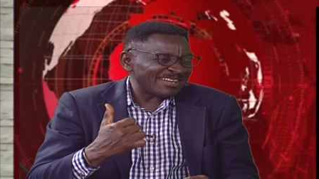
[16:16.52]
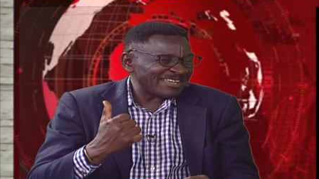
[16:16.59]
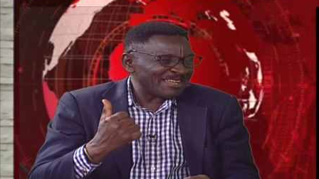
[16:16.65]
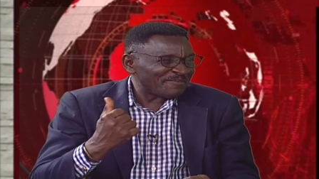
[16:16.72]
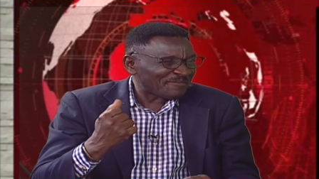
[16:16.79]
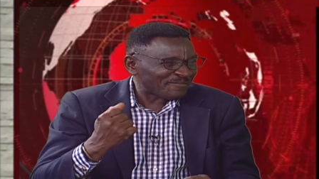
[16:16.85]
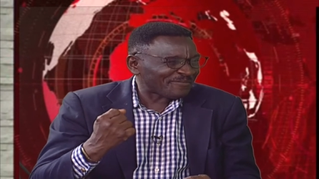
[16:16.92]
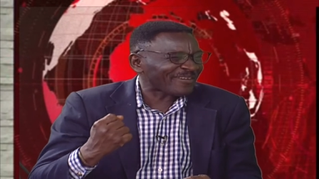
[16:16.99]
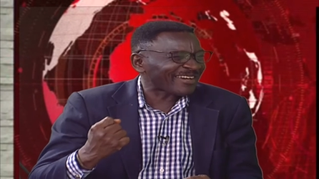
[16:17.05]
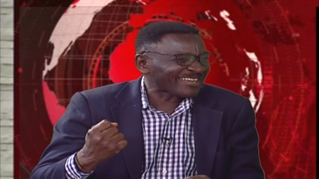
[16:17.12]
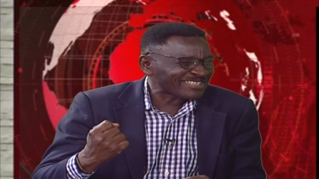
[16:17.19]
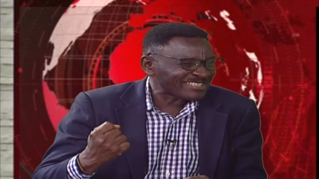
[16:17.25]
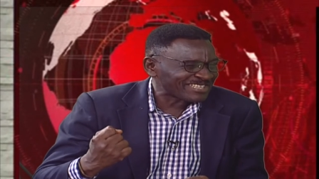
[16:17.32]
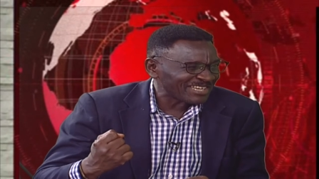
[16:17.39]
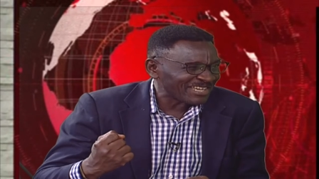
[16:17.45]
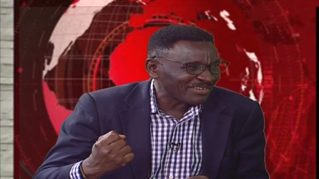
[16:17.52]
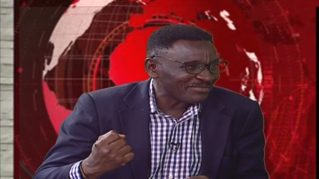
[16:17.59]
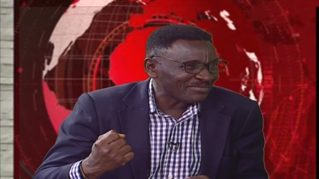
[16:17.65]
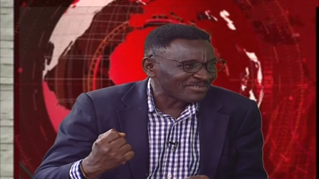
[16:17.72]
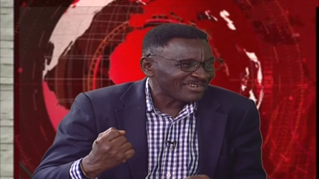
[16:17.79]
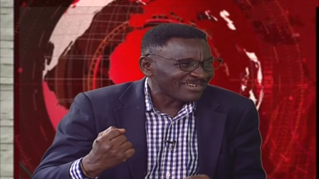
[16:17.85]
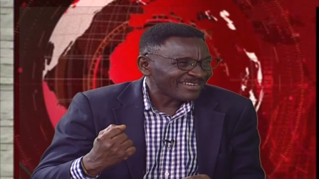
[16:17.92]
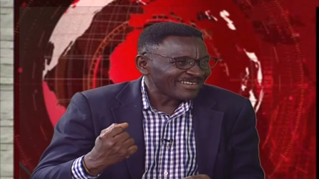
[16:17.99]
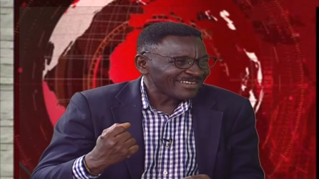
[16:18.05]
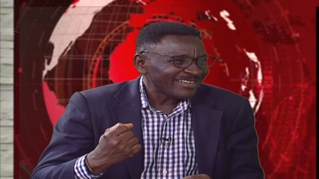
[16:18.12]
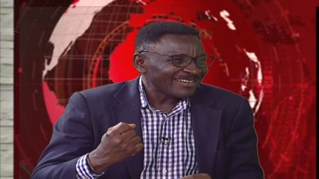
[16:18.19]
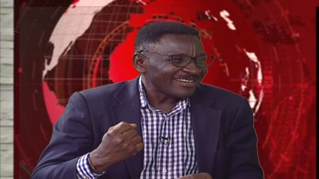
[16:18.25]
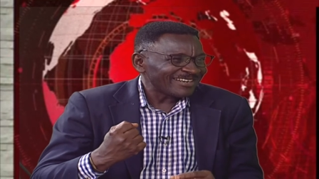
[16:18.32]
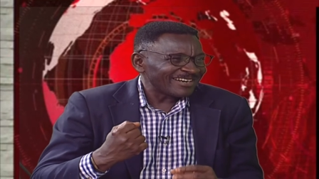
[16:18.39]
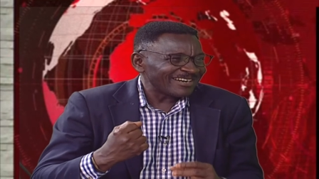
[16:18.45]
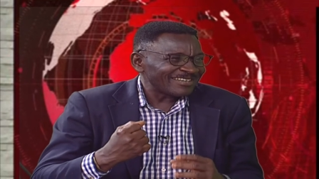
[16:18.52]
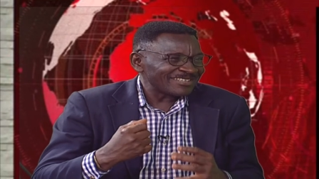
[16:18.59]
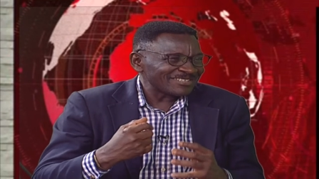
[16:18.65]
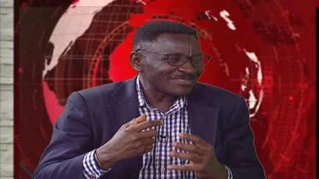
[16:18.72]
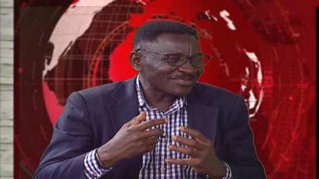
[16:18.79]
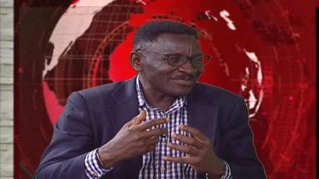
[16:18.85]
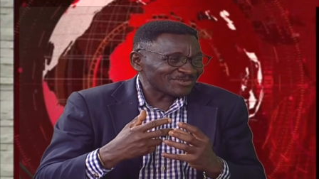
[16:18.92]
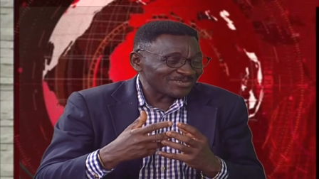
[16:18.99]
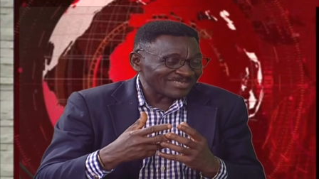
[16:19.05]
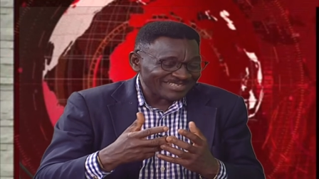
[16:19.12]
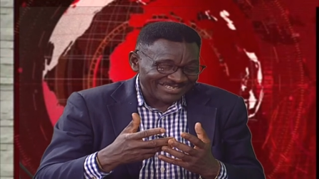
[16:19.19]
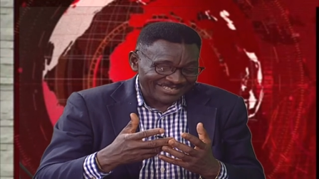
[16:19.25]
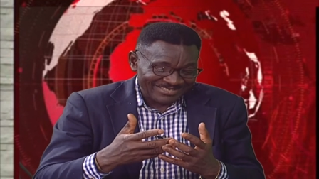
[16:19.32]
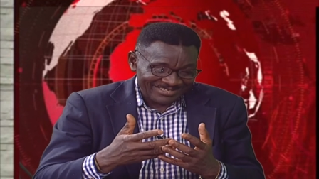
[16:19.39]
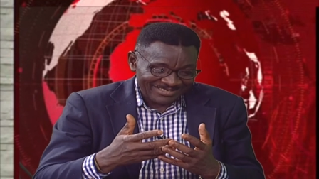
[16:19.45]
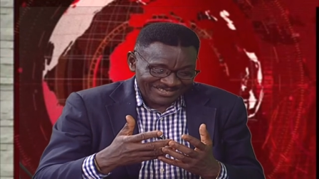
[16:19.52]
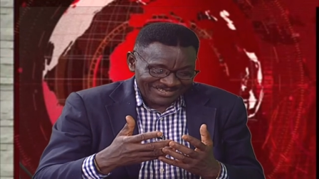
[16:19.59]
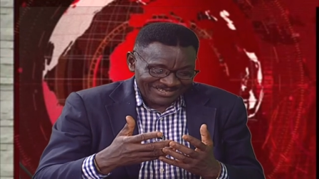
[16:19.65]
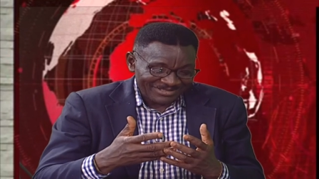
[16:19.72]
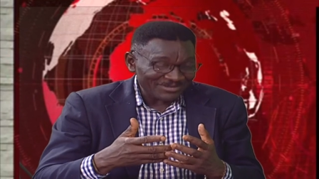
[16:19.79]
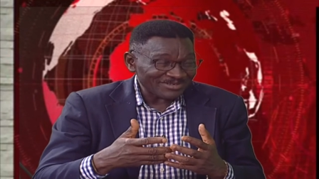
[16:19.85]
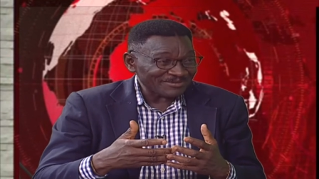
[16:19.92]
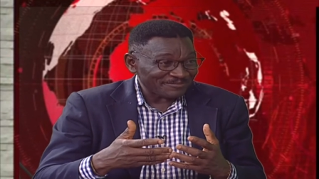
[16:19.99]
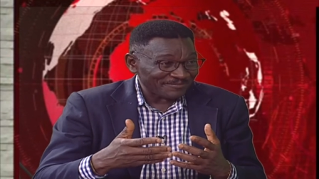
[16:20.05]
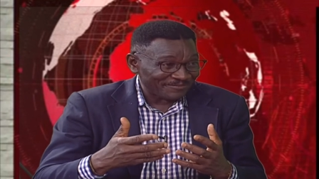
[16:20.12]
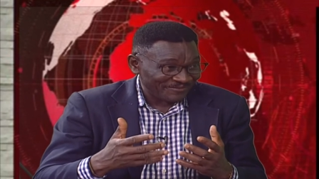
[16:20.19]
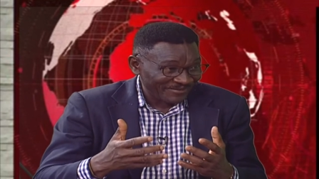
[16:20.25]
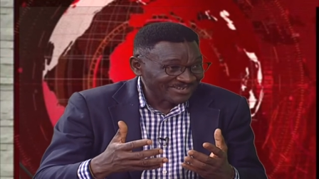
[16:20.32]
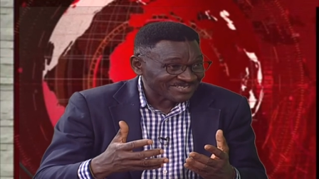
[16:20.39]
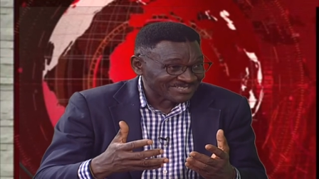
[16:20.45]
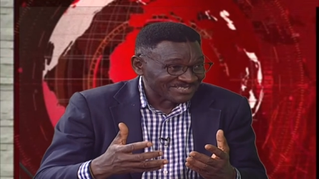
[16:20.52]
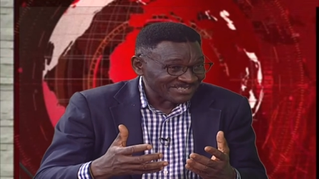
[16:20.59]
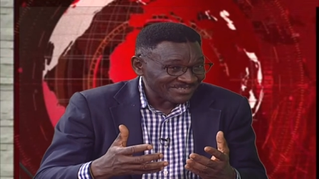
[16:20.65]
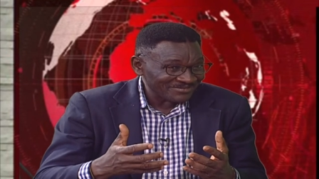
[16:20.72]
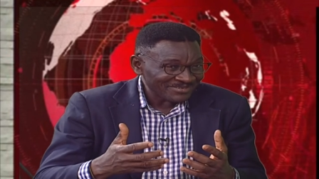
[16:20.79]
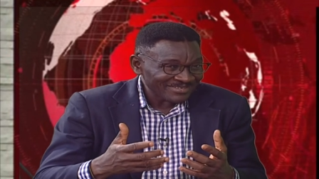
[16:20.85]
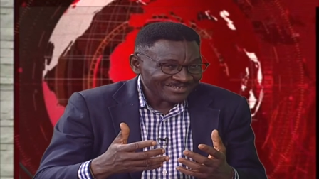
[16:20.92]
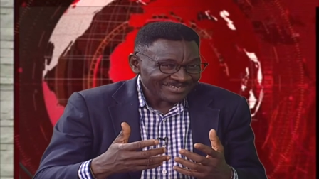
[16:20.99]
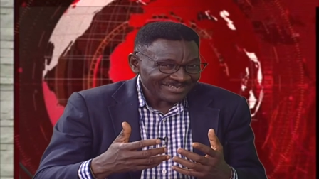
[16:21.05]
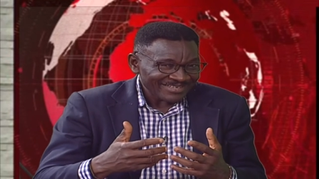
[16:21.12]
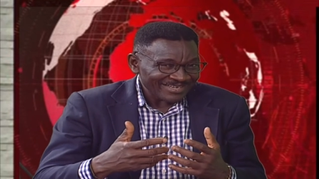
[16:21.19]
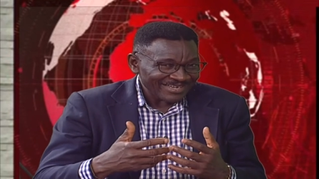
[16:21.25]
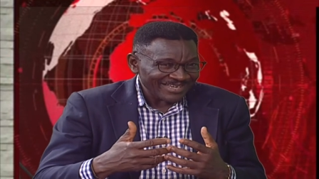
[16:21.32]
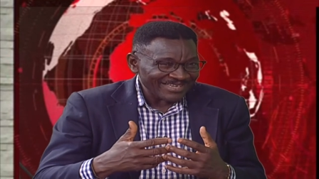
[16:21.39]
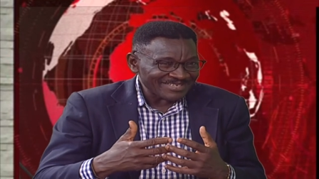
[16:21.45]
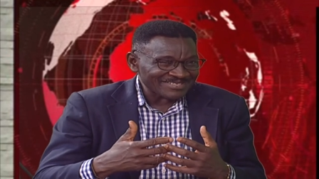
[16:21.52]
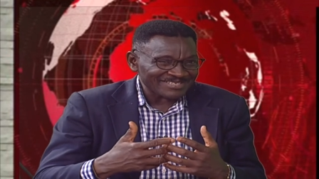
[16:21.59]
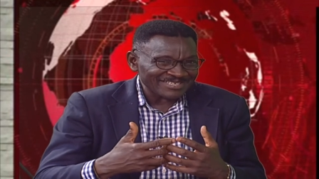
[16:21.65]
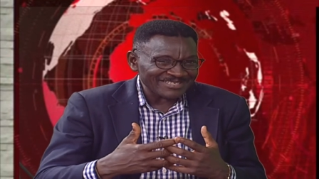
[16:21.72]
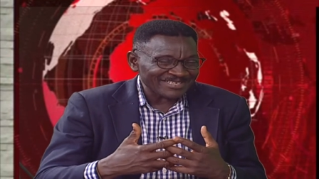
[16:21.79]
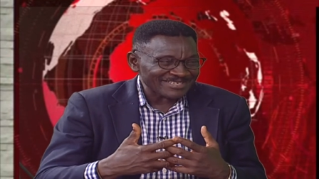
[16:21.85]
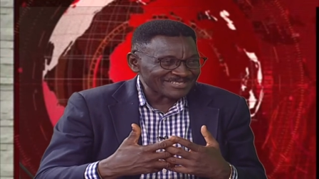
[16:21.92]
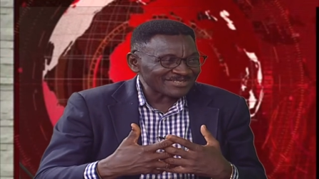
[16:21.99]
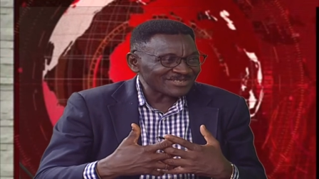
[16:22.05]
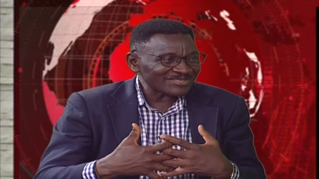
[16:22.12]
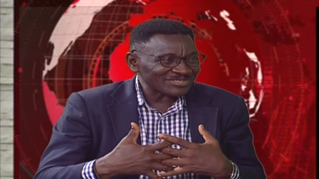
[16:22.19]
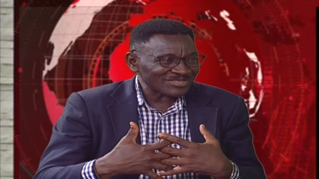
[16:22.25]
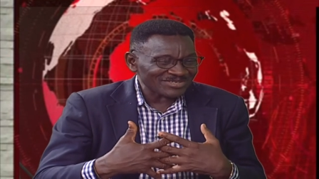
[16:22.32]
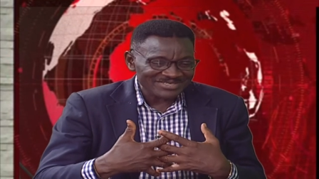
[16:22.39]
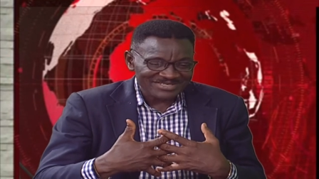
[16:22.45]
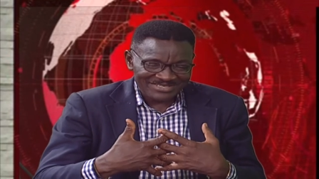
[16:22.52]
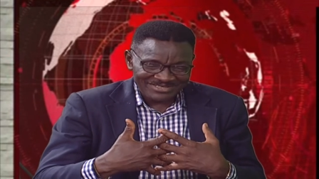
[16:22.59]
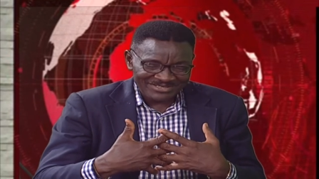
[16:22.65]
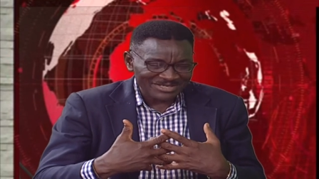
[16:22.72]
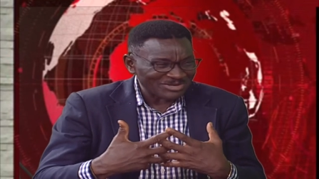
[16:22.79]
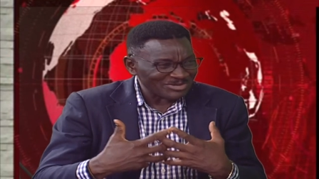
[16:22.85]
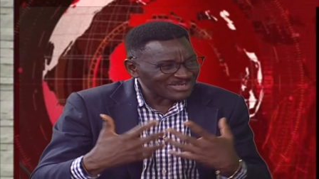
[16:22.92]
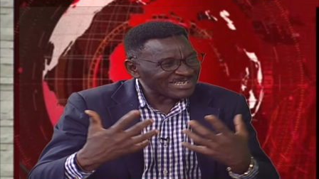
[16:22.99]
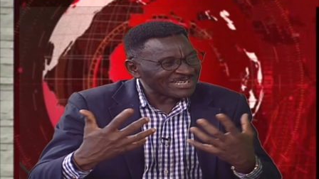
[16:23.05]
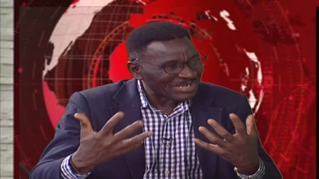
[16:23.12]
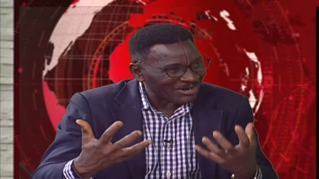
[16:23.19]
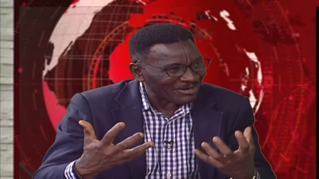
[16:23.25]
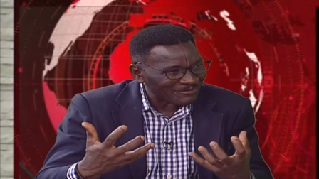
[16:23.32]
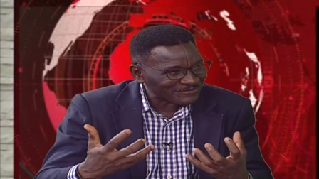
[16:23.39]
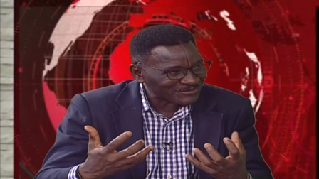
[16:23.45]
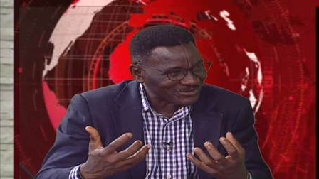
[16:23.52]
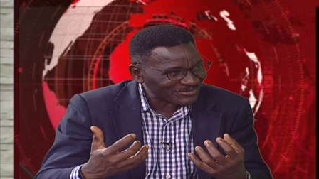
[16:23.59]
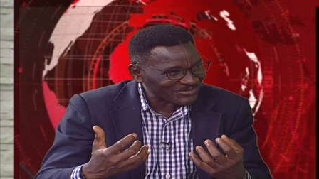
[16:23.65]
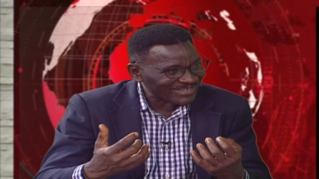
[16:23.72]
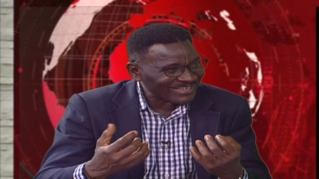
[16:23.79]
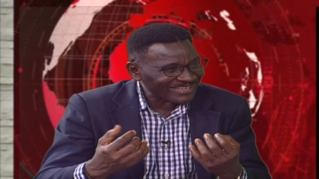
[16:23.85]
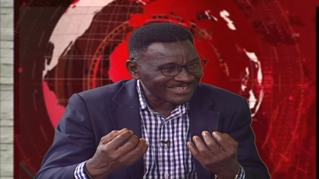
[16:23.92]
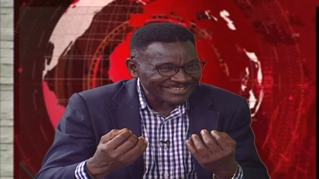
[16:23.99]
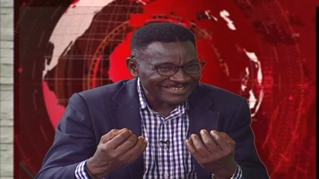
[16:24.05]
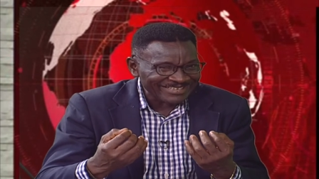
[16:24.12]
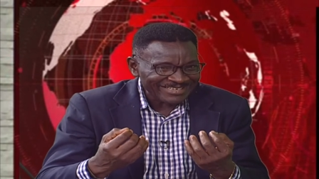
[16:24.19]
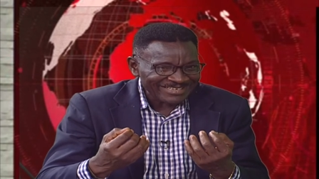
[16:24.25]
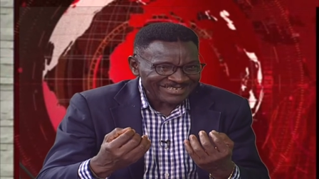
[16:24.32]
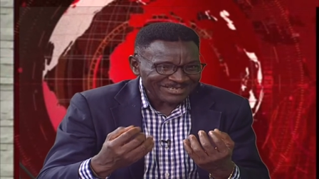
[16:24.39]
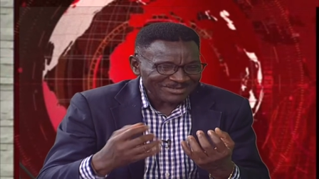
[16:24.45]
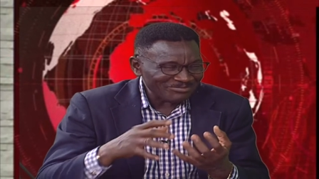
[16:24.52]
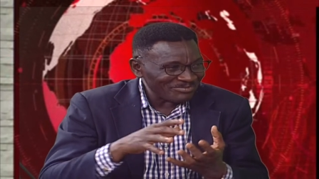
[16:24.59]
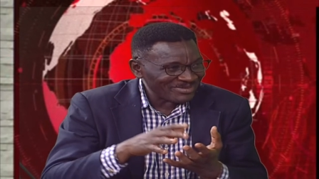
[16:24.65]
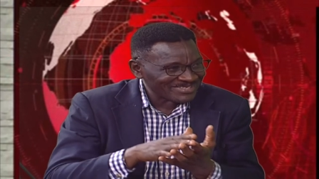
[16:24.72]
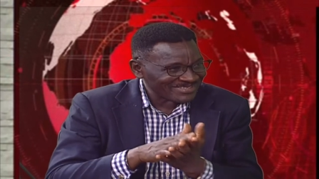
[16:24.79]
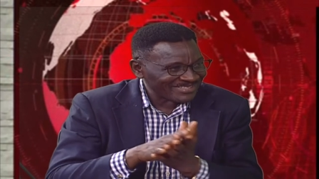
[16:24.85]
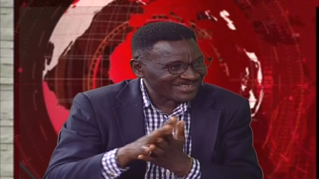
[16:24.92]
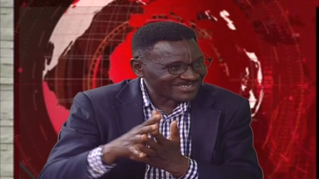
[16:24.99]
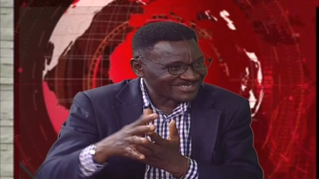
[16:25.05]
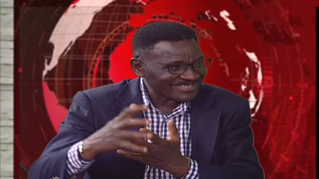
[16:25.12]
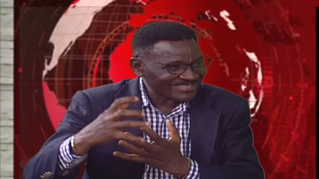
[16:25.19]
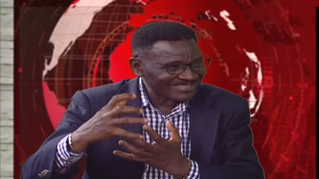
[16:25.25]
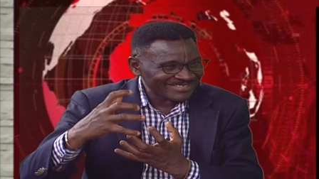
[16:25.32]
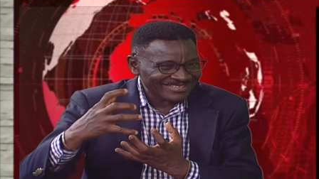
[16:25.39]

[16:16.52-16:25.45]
effective. And it's not only not effective, it's seen as not just good enough to really meet that